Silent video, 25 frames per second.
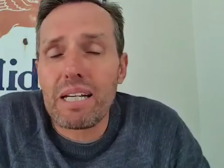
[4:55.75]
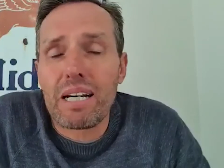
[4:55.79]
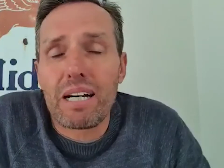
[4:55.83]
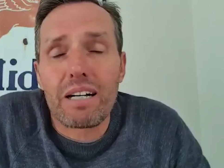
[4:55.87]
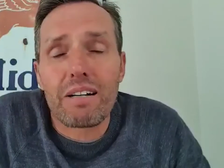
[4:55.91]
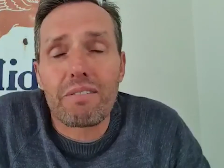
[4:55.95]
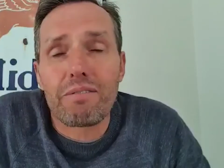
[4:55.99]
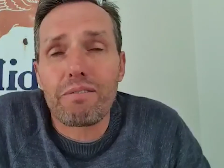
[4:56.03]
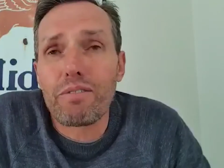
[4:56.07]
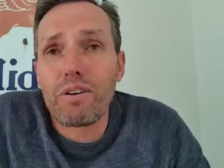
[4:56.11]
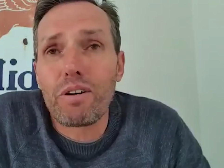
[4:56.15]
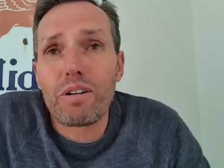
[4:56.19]

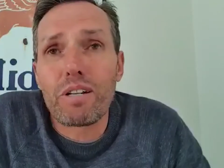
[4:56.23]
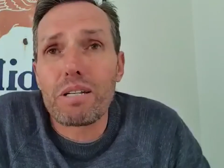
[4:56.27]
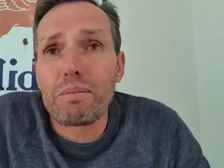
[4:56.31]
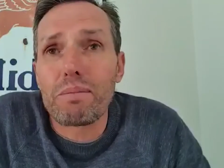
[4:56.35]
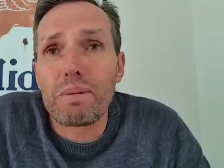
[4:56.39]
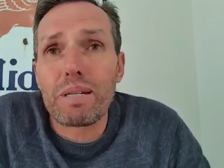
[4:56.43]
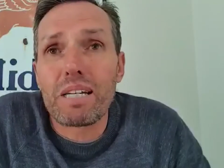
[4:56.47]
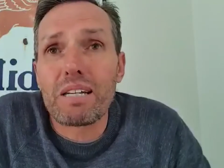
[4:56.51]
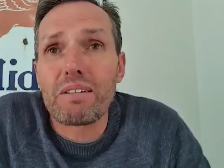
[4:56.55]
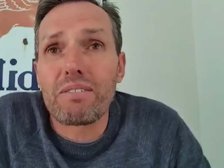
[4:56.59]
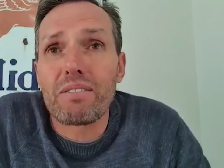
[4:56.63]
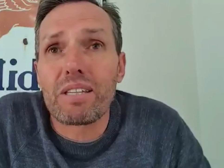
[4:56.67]
I firmly
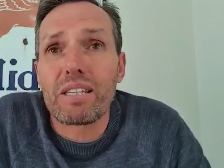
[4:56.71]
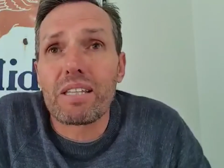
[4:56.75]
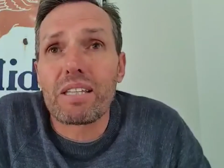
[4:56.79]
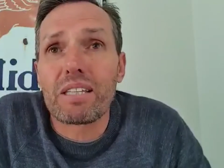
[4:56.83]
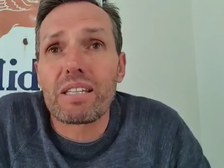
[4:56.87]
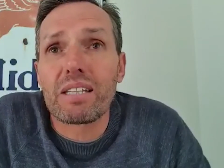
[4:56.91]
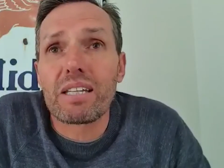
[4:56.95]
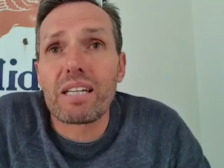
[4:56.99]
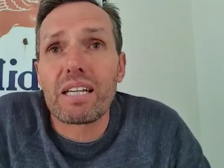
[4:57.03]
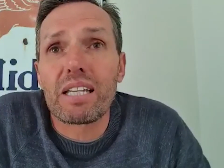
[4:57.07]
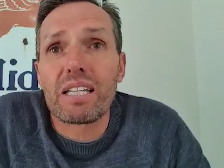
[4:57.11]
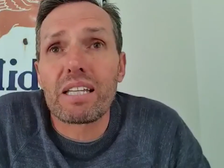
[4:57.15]
believe
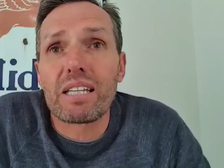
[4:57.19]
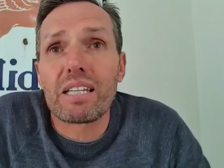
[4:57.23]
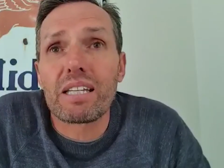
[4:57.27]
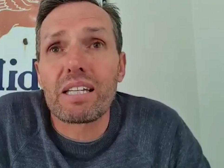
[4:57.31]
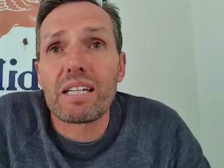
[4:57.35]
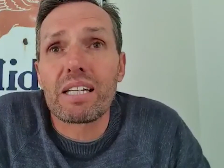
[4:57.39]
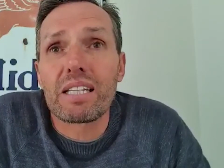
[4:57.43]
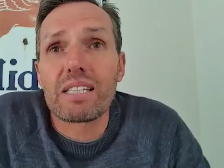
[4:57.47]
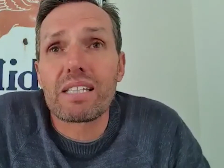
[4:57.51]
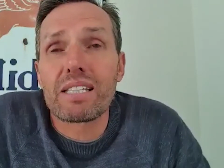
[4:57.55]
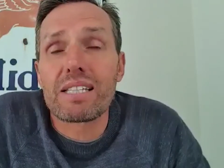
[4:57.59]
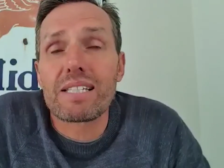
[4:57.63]

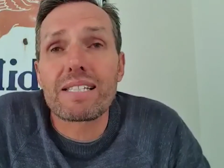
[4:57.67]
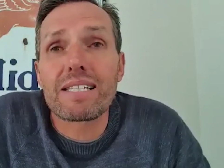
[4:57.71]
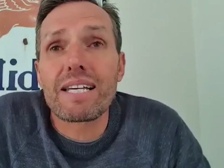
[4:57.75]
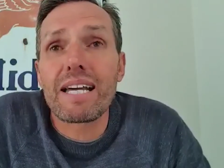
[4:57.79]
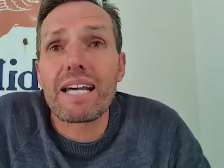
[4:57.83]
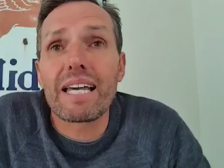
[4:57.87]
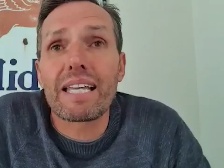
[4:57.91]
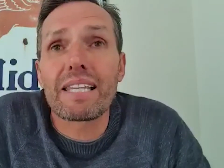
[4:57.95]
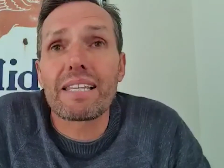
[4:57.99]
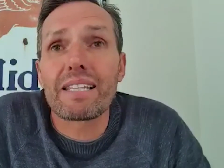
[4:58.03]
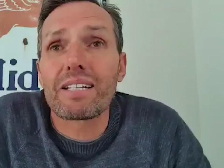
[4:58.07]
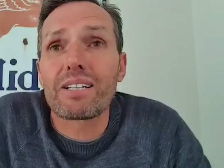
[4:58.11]
in the
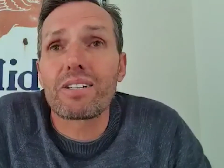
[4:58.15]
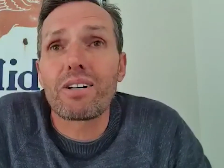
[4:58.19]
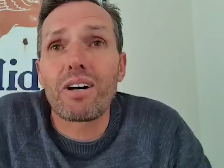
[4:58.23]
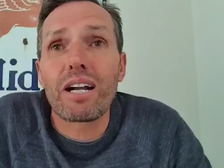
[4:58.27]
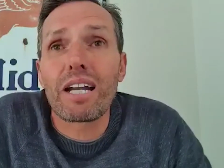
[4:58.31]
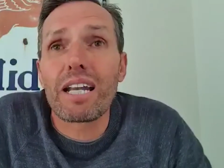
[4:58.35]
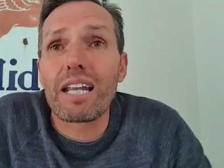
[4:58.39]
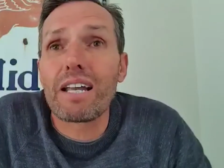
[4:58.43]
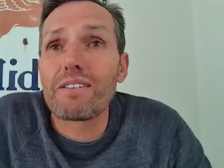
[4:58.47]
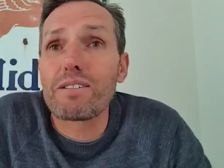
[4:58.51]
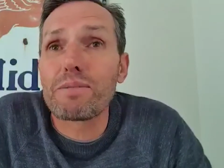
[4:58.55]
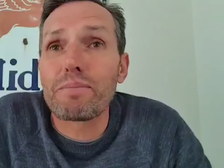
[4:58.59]
saying that
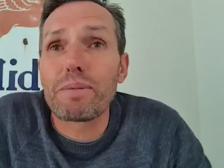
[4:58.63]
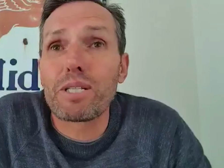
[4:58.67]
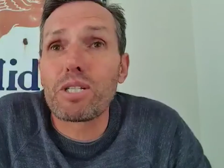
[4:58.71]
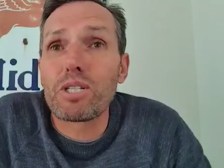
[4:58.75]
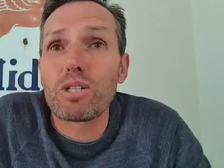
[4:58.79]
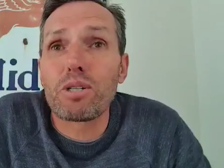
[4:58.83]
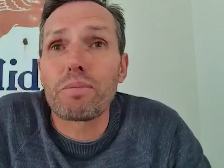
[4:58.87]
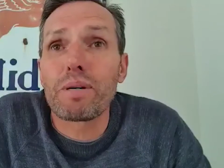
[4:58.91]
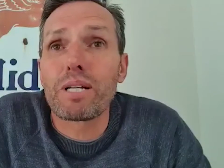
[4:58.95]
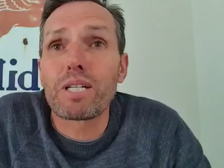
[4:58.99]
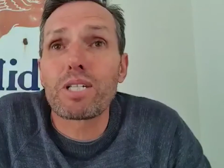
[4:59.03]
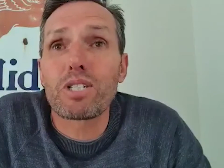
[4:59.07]
God loves me
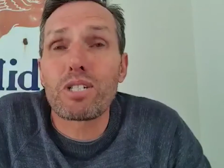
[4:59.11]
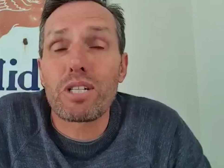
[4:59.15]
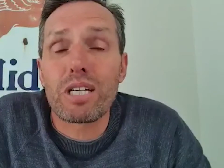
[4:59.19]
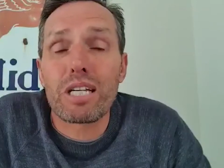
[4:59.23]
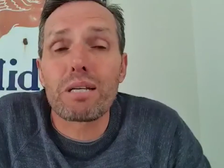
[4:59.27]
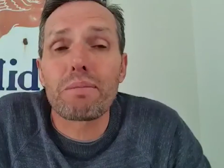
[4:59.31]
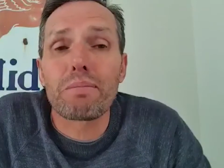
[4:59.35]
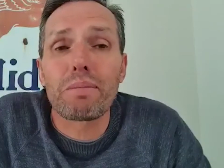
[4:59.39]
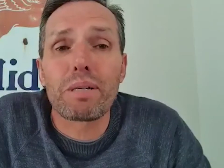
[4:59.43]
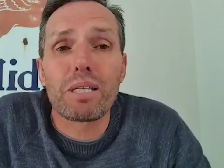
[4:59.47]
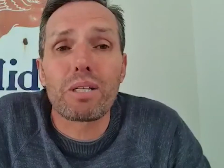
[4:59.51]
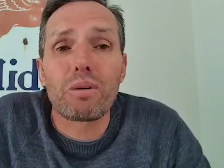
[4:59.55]
too much to
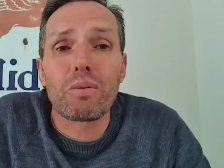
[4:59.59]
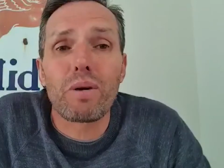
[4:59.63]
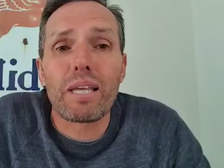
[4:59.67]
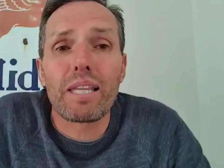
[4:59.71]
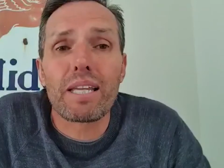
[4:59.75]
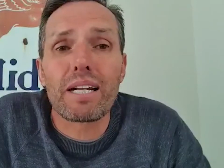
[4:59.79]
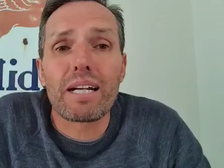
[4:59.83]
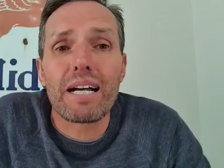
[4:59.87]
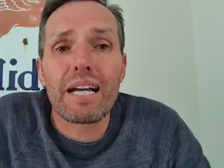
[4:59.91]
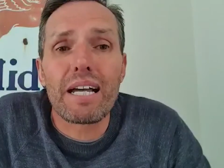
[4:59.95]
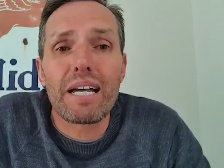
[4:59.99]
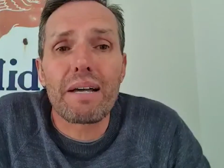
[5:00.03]
keep me the way
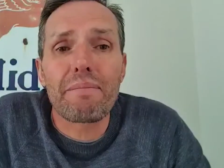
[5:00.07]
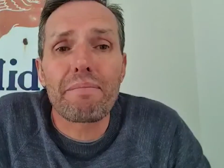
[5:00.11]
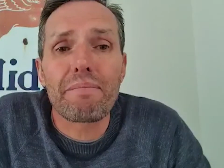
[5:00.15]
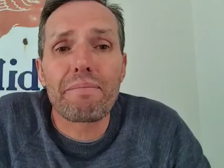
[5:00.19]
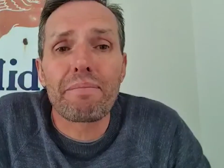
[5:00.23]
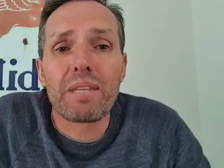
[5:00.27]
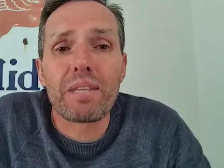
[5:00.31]
that I am.